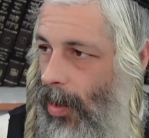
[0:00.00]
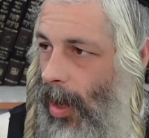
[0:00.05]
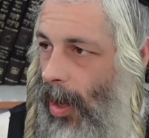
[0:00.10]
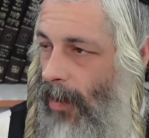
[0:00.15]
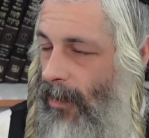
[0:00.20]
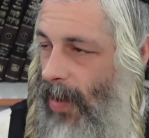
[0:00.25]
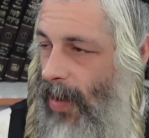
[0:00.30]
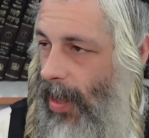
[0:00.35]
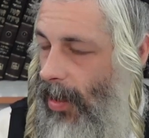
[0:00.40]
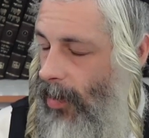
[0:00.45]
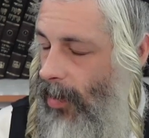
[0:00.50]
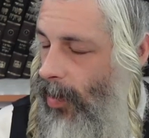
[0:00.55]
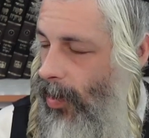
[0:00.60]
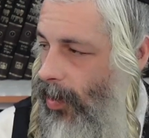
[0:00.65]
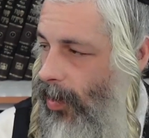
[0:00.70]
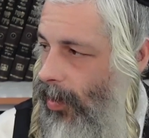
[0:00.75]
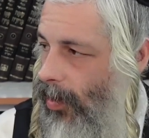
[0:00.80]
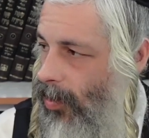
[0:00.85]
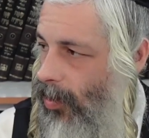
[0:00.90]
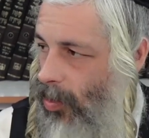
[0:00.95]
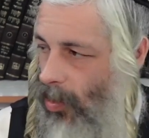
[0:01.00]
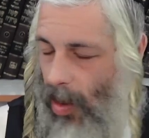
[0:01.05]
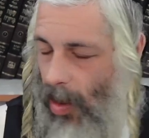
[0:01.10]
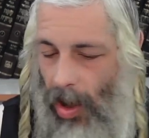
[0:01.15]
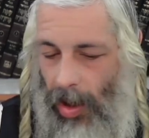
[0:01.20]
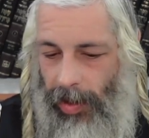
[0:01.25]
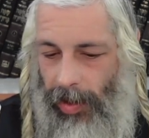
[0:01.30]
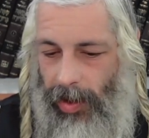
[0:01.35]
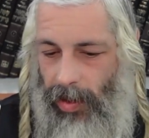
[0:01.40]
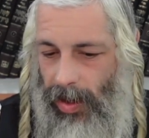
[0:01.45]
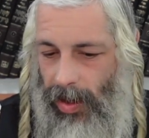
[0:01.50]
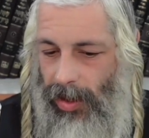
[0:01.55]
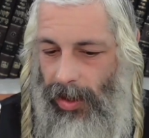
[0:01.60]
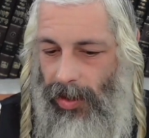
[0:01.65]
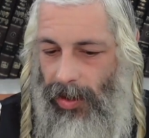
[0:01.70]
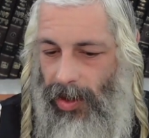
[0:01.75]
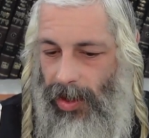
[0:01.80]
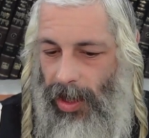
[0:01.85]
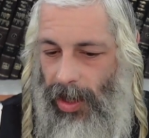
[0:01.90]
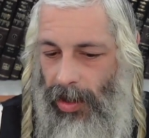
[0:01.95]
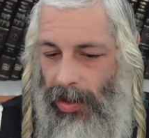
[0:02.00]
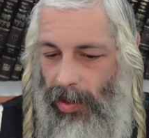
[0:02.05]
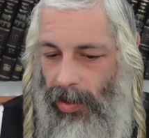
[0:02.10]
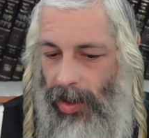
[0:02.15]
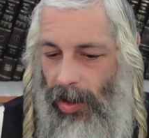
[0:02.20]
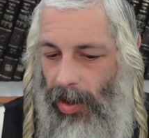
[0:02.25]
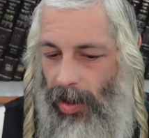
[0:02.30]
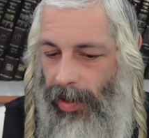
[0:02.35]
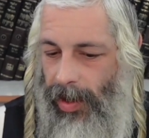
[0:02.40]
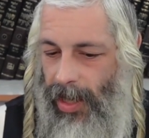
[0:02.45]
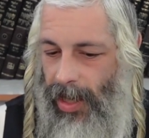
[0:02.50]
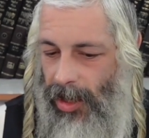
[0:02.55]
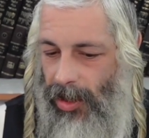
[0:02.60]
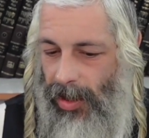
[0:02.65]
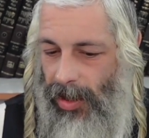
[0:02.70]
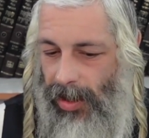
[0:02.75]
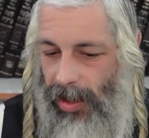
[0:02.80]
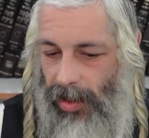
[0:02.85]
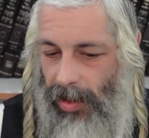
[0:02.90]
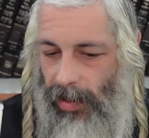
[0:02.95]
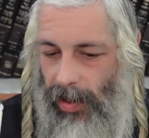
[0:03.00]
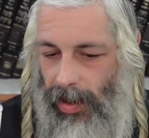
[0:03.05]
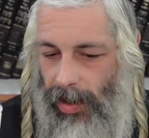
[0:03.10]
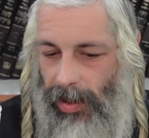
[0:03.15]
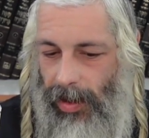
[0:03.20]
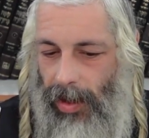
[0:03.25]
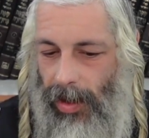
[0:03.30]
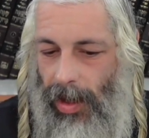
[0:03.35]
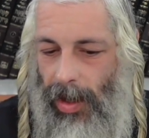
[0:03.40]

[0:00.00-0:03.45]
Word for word: available to all the creatures, including all the nations of the world.